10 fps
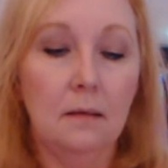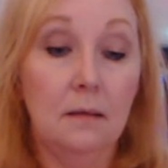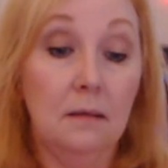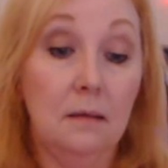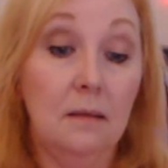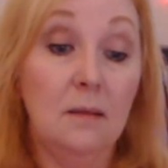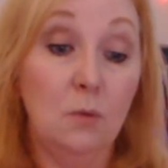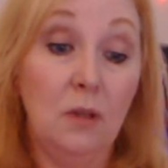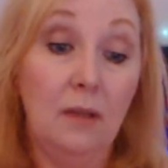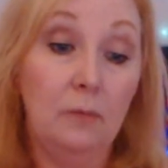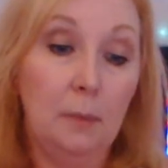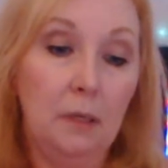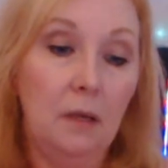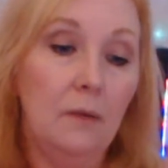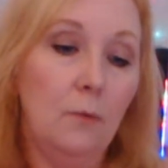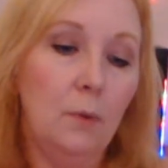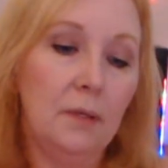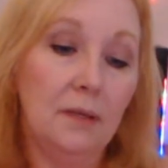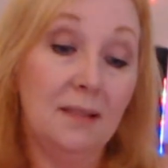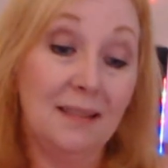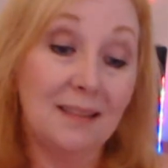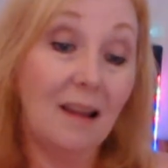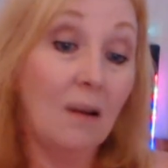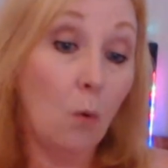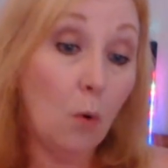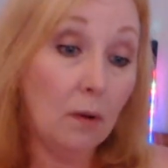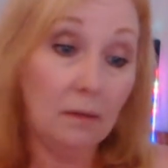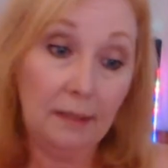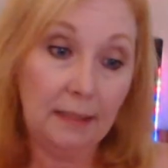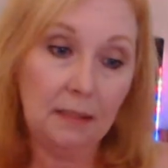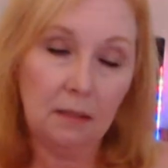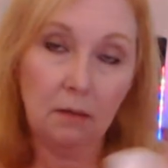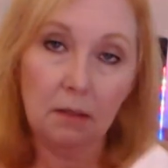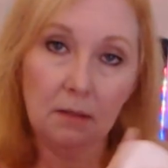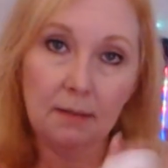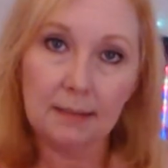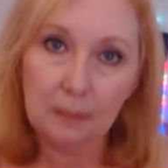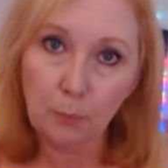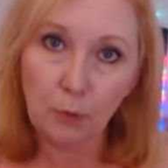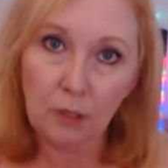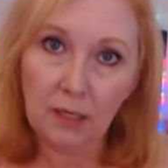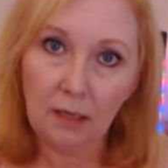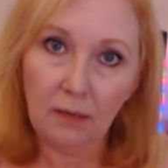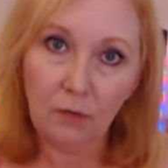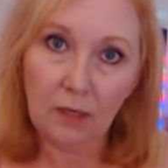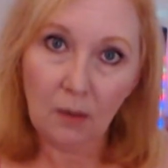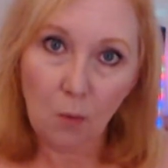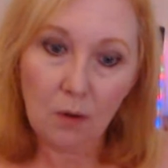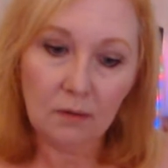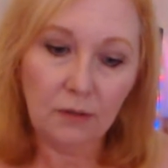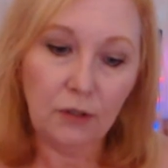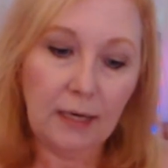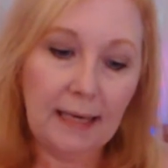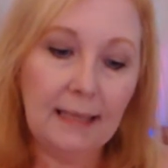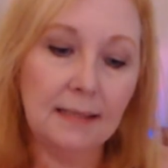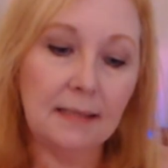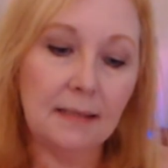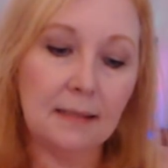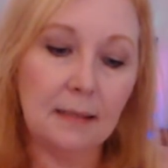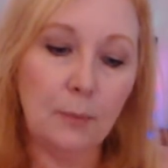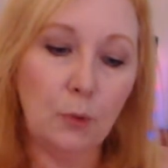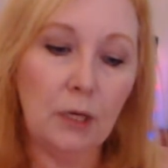this one you have to be careful with because it's got oil in it, so then it's slippery. If you get oil on your hands, it's slippery.